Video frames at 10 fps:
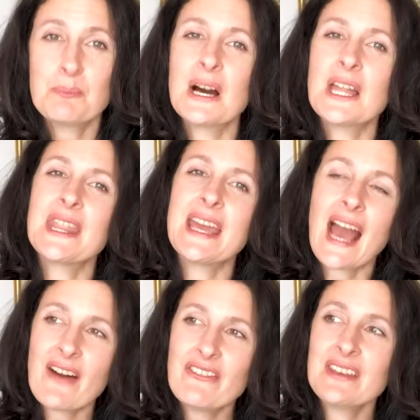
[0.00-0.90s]
but they
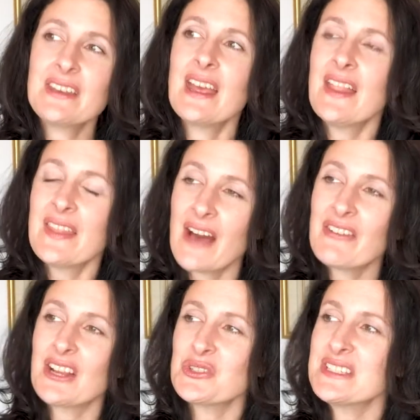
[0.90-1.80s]
haven't
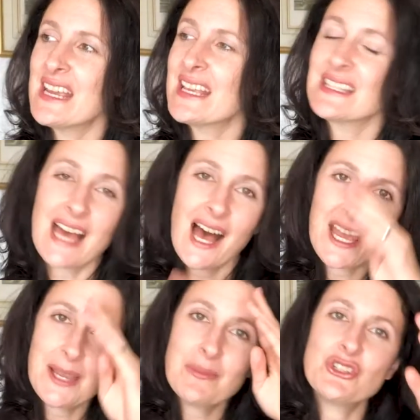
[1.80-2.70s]
actually taken the
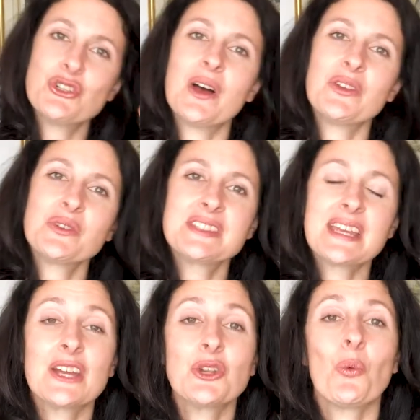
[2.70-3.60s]
time to
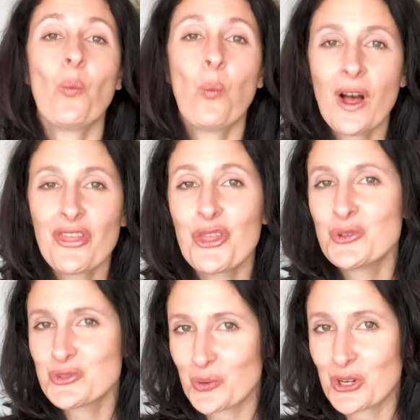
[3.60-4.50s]
understand what
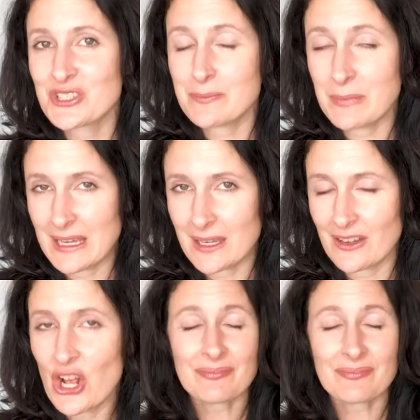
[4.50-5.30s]
those words mean.